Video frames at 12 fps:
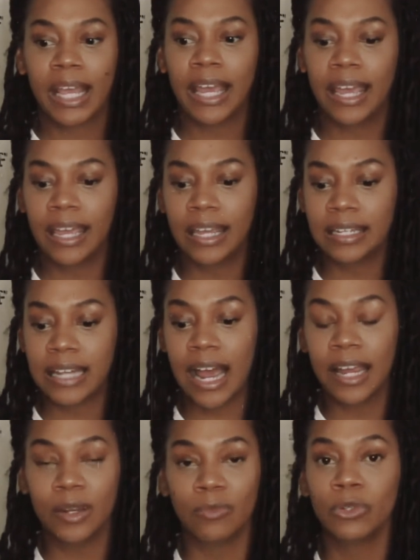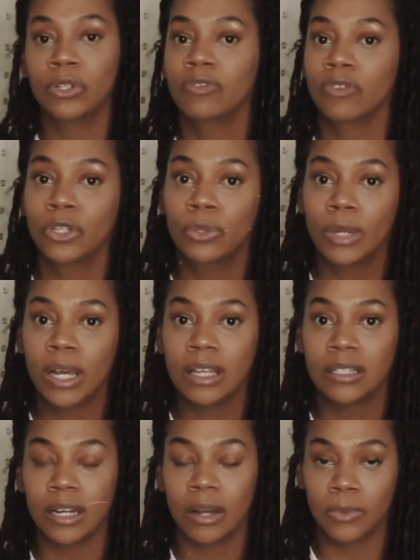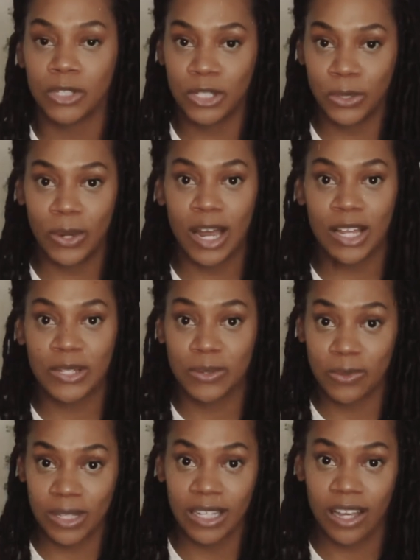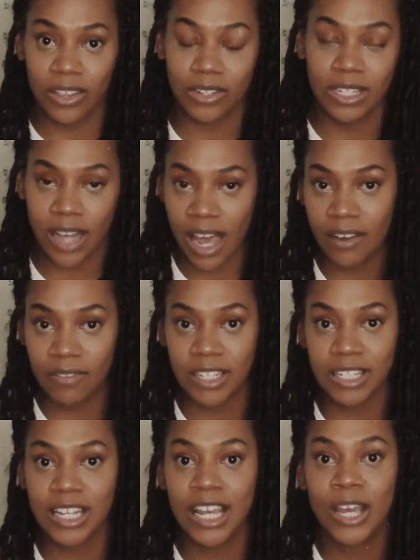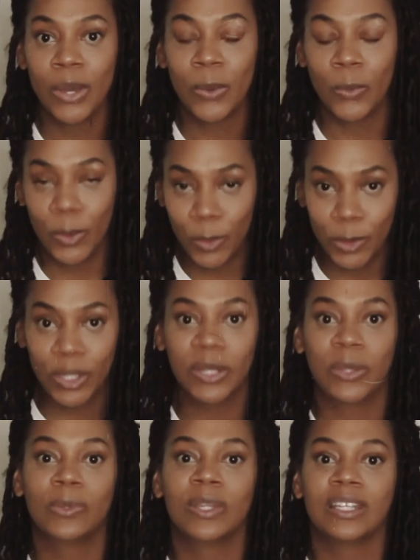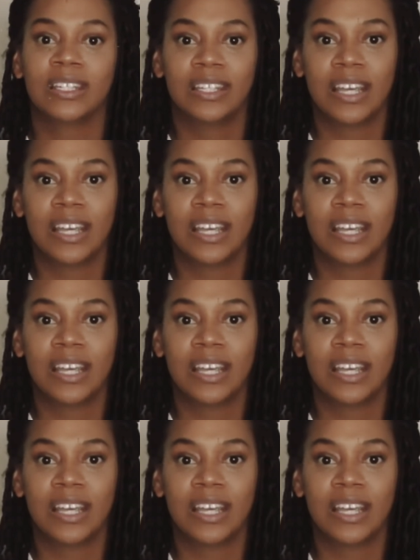And I am rooting for you guys, and I will see you guys on the other side of this. We will get through this